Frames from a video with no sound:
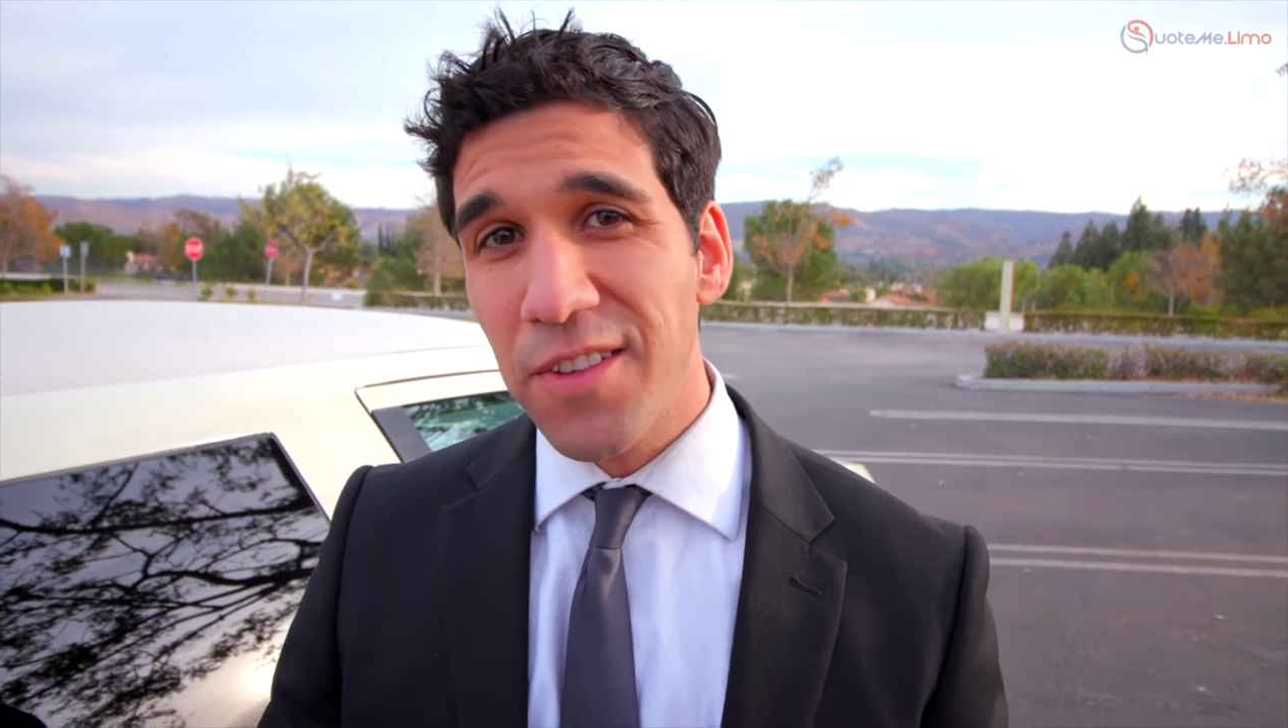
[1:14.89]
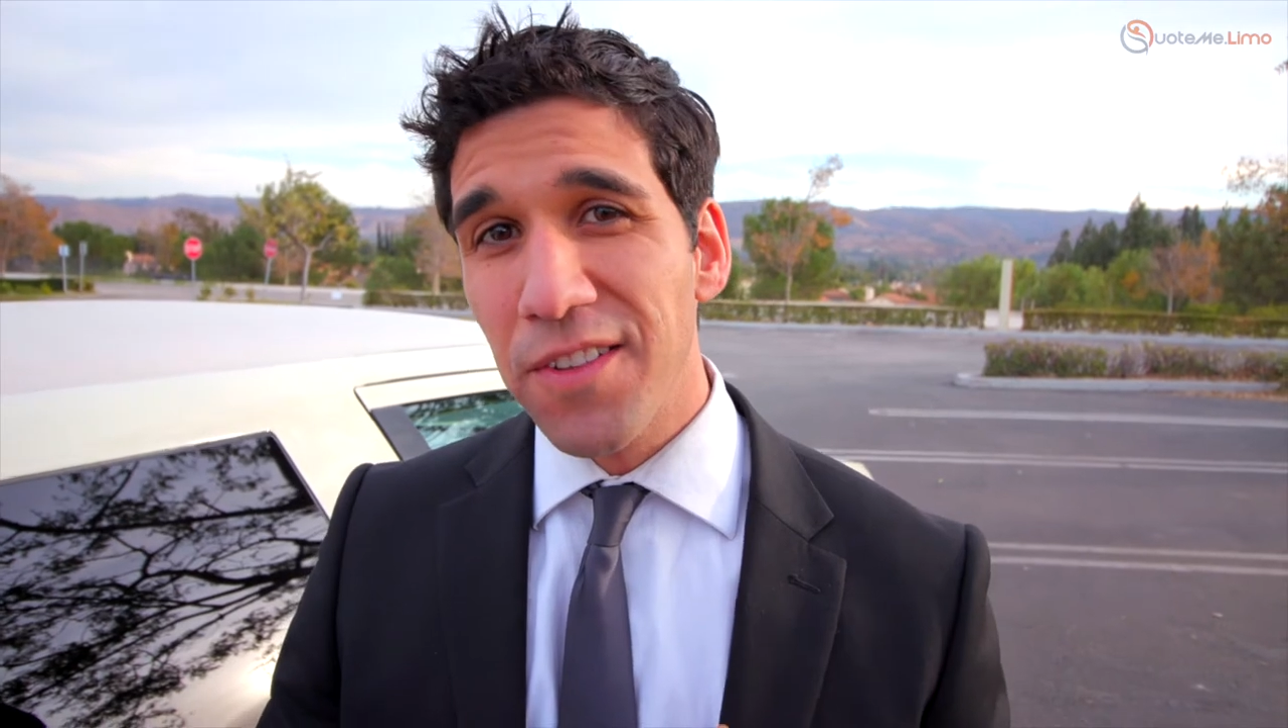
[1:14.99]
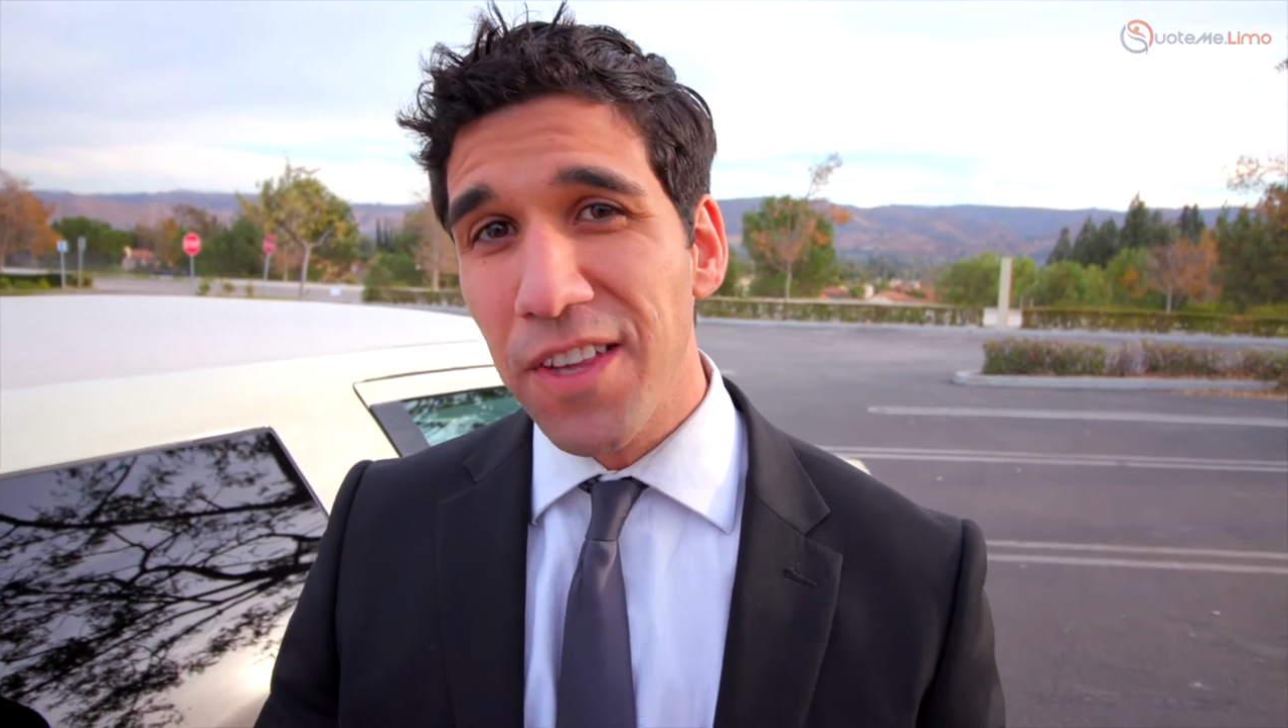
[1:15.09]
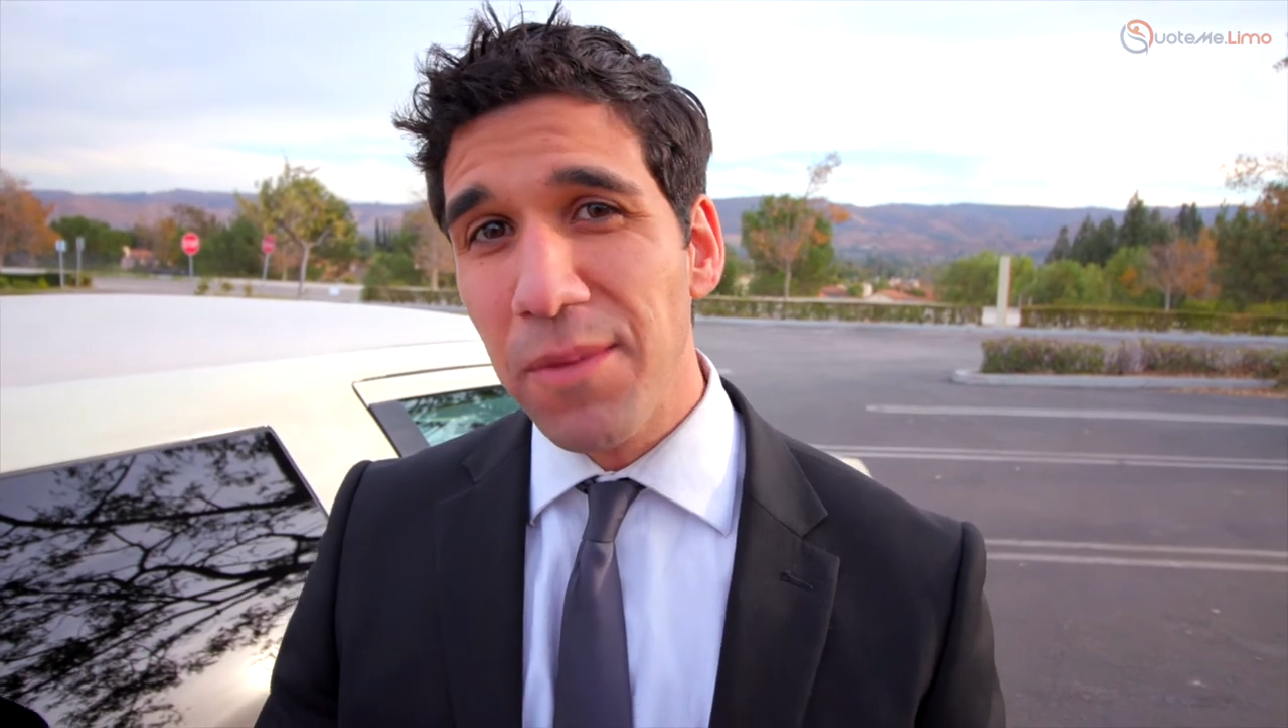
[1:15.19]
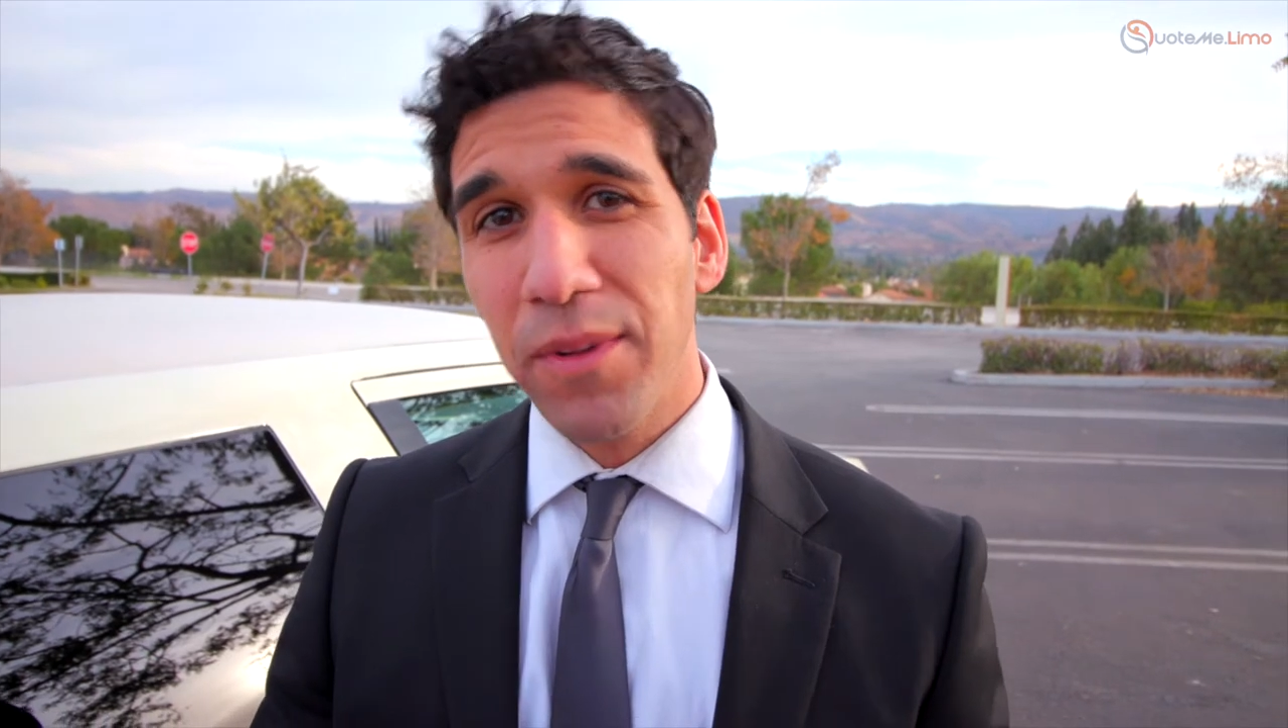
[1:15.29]
is
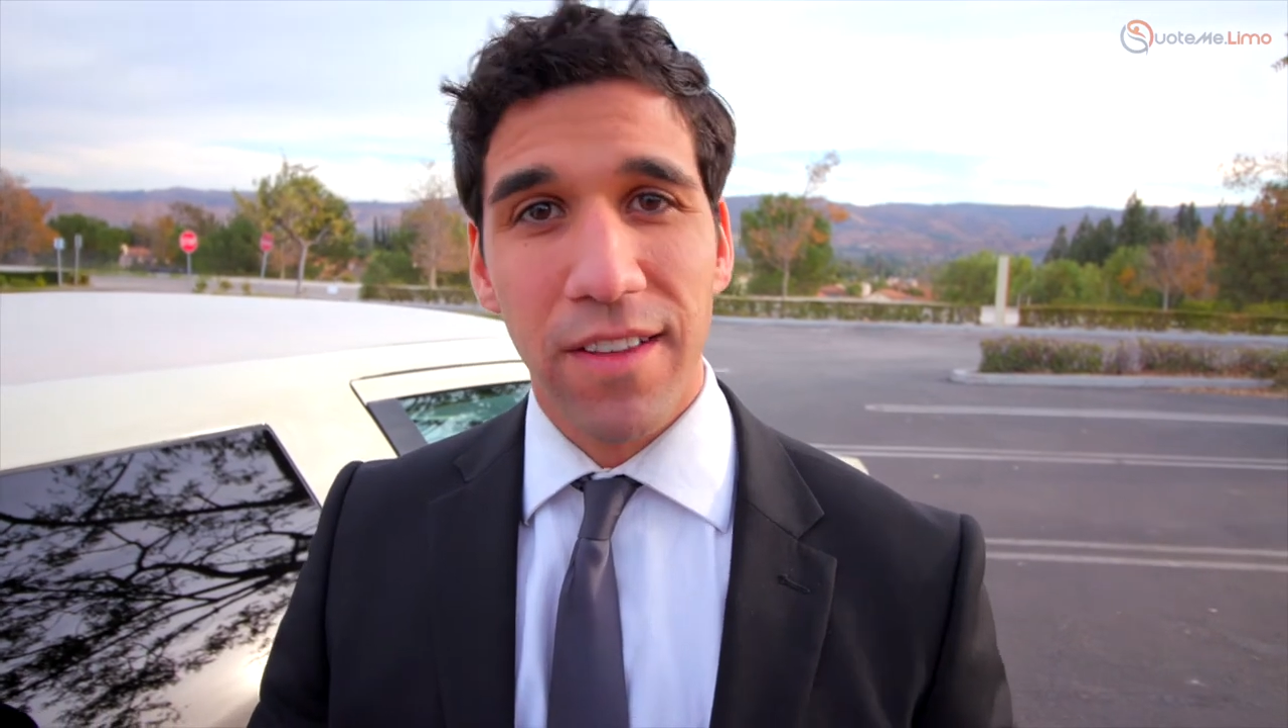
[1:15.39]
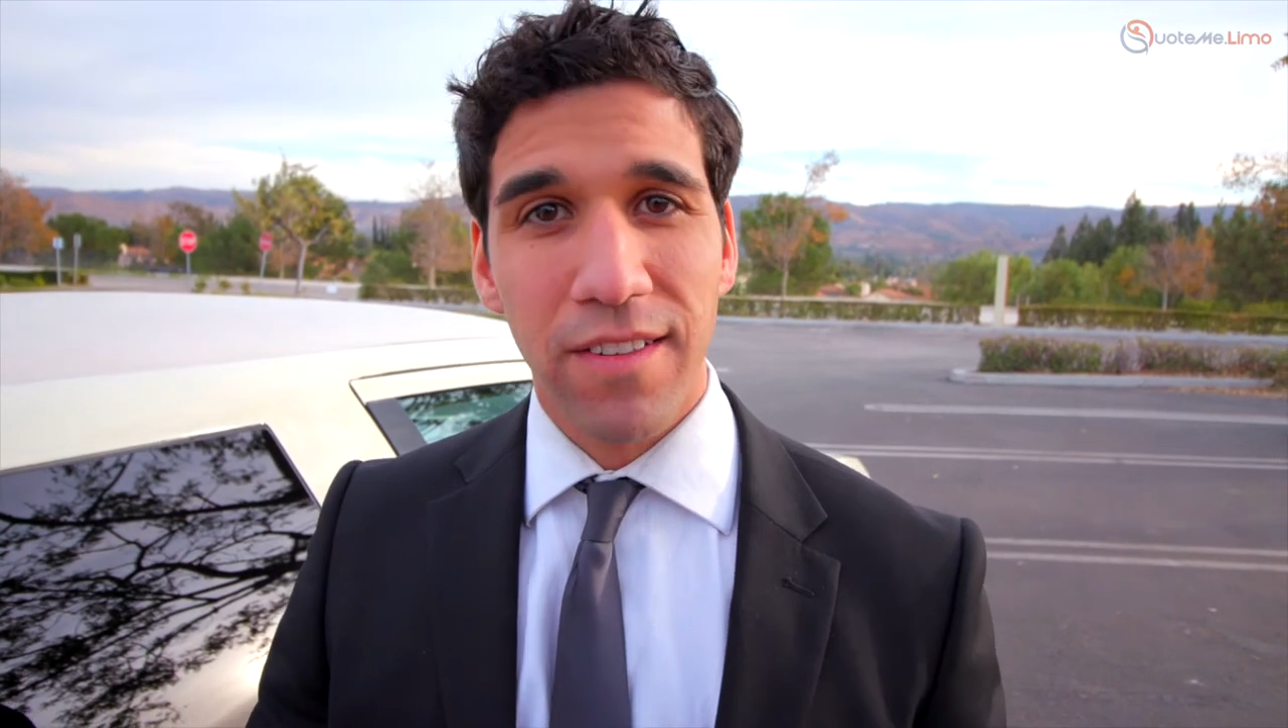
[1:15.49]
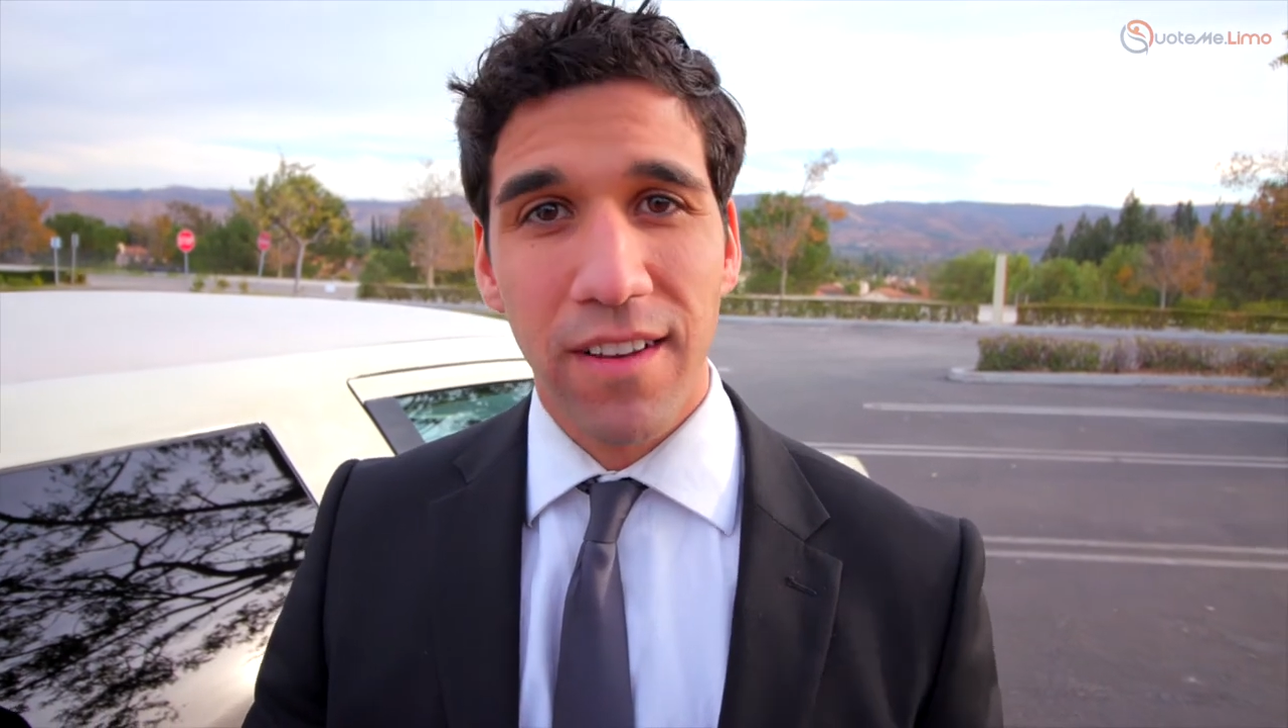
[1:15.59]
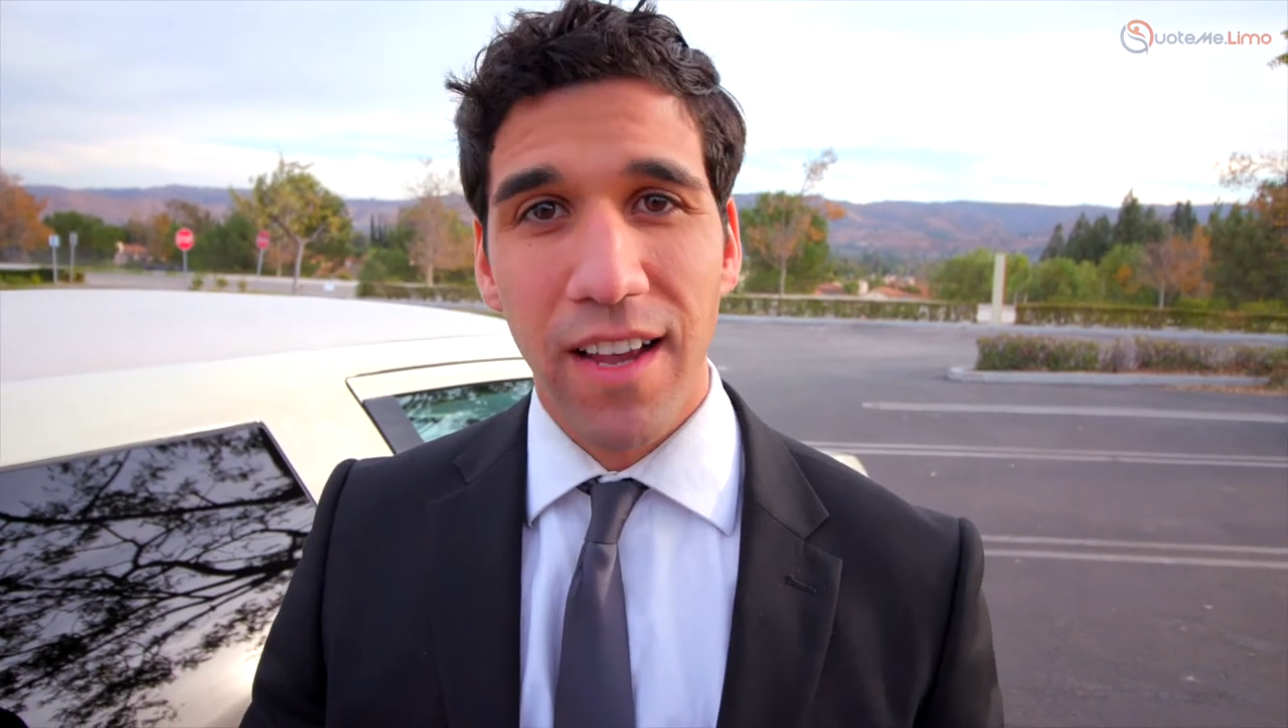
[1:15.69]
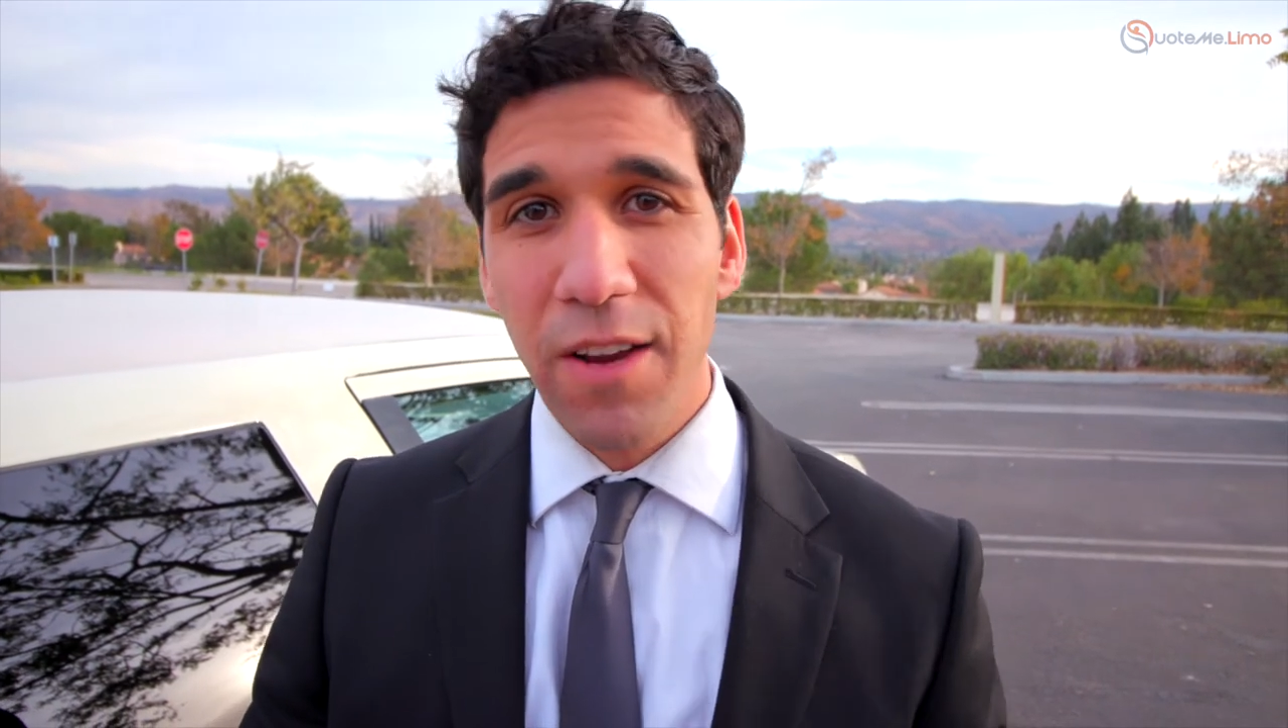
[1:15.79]
seamless